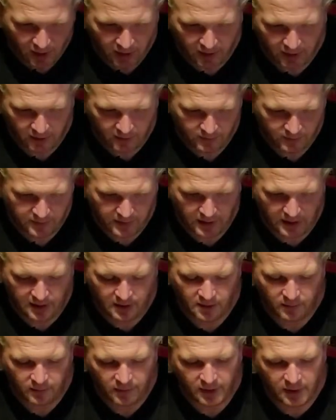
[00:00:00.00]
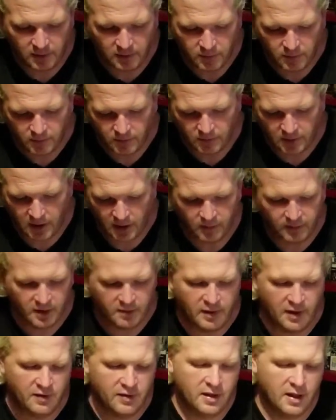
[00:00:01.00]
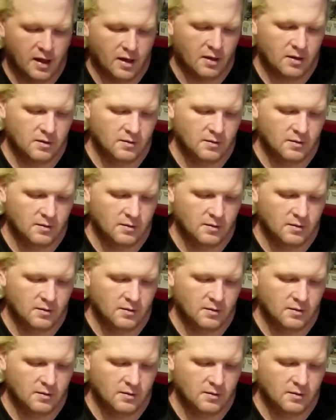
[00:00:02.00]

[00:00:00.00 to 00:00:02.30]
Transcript: it, and I'm going to cut it right about there.